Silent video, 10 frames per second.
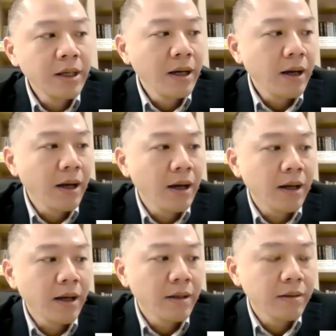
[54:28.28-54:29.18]

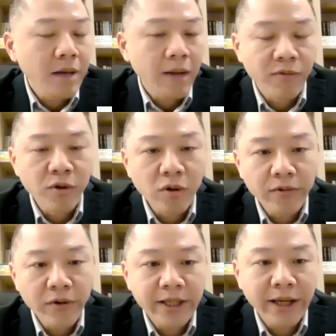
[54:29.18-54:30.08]

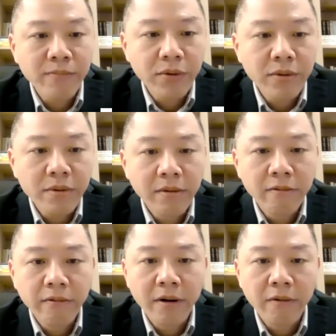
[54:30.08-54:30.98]
abnormal example
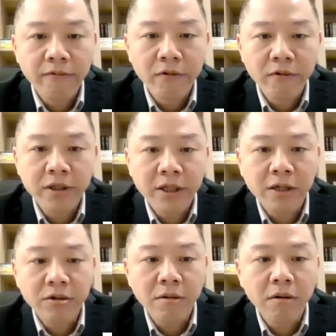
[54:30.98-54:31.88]
for
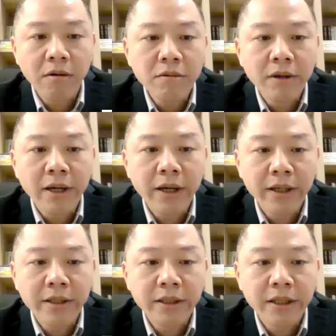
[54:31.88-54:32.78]
international law,
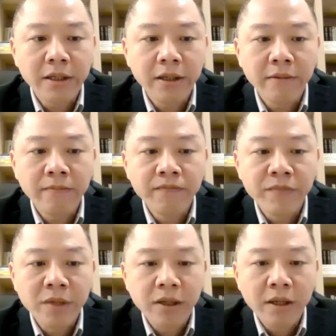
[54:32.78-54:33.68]
and
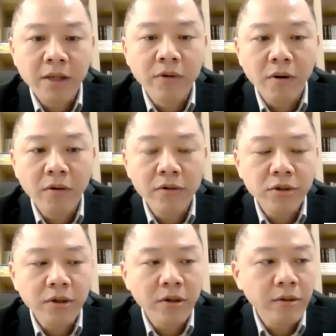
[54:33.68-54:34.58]
it will
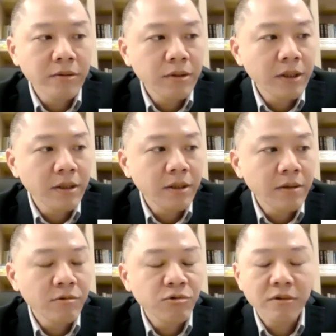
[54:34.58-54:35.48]
also
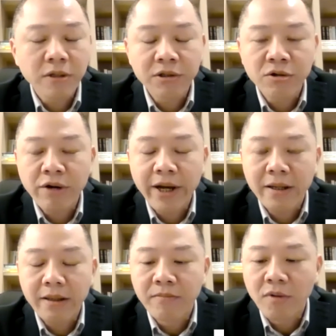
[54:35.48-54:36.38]

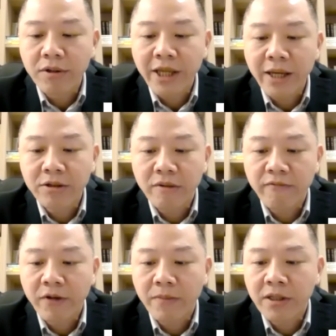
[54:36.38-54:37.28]
attract more attention
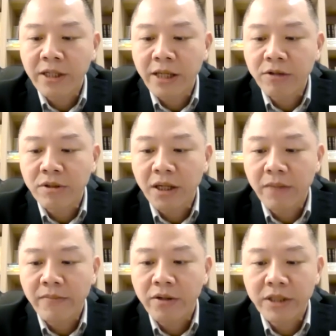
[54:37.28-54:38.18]
from international
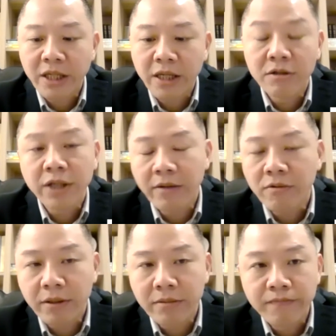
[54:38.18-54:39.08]
community to
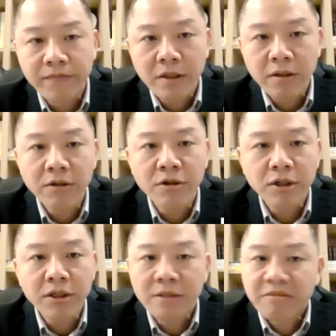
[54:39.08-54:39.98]
Taiwan. It's
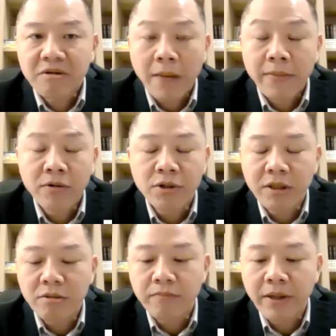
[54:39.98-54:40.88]
just,
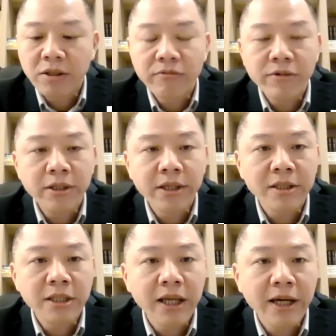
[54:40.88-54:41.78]
which Beijing really
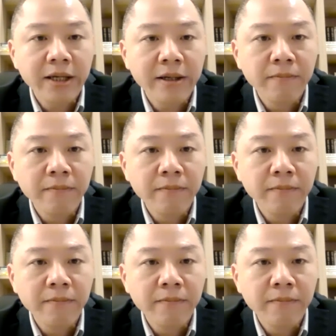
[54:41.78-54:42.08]
doesn't like.